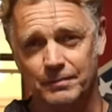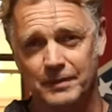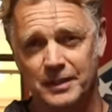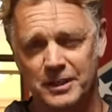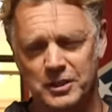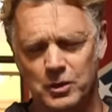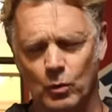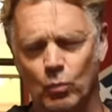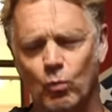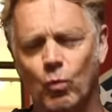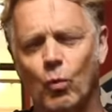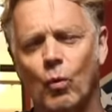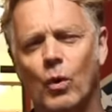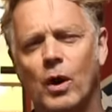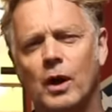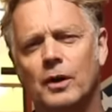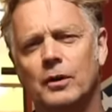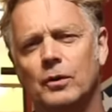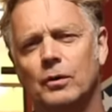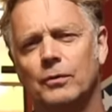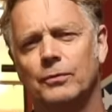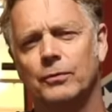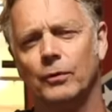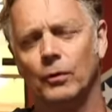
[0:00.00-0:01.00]
He was a
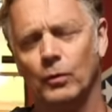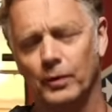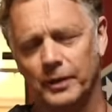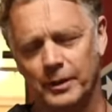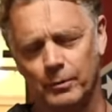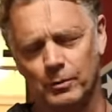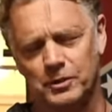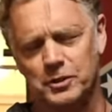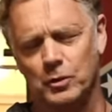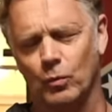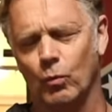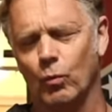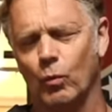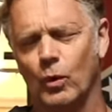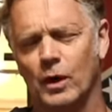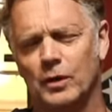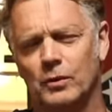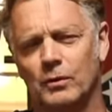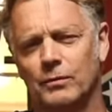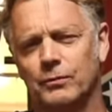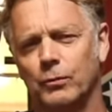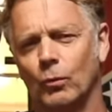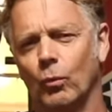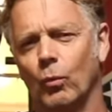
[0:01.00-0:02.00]

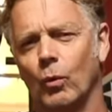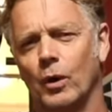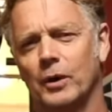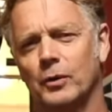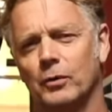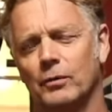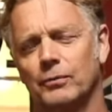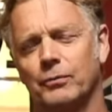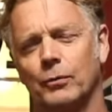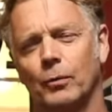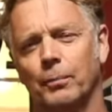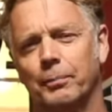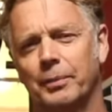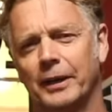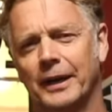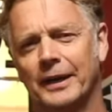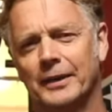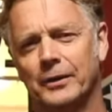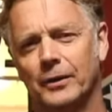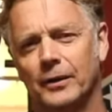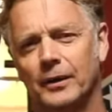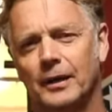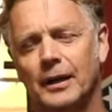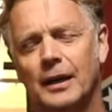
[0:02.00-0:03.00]
wonderful
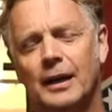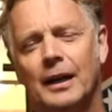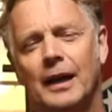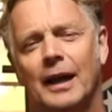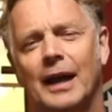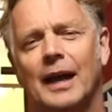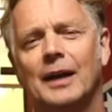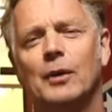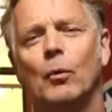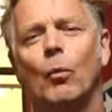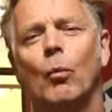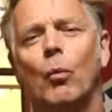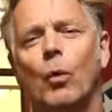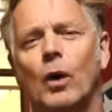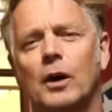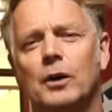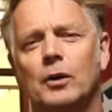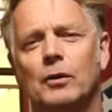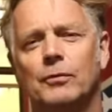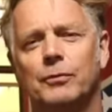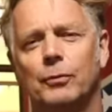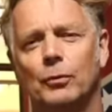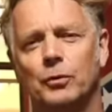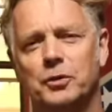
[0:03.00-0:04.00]
painter, had a
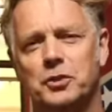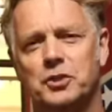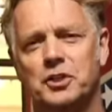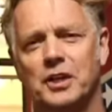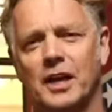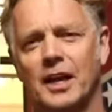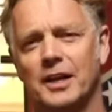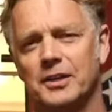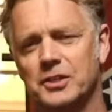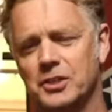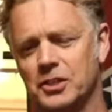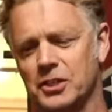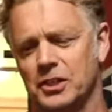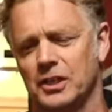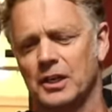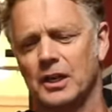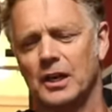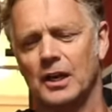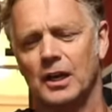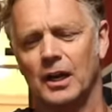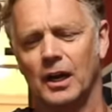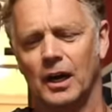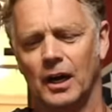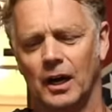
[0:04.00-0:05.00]
wonderful sense
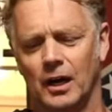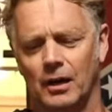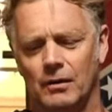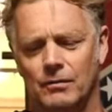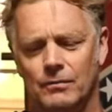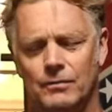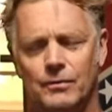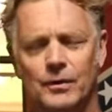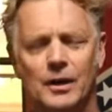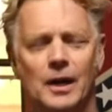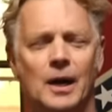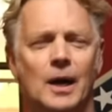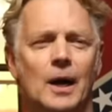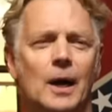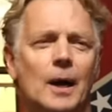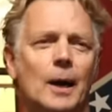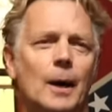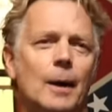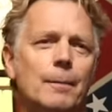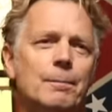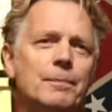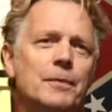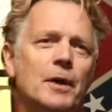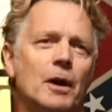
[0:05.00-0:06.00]

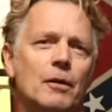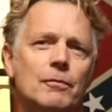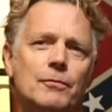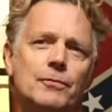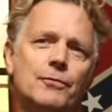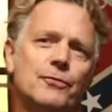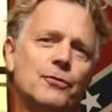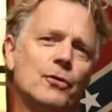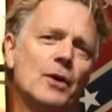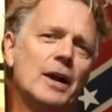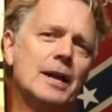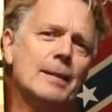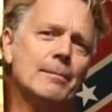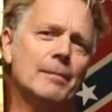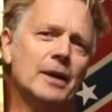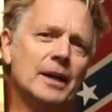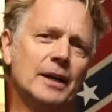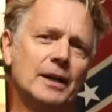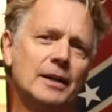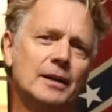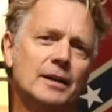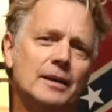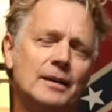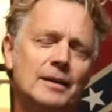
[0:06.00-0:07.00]
of
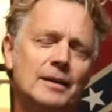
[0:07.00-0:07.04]
framing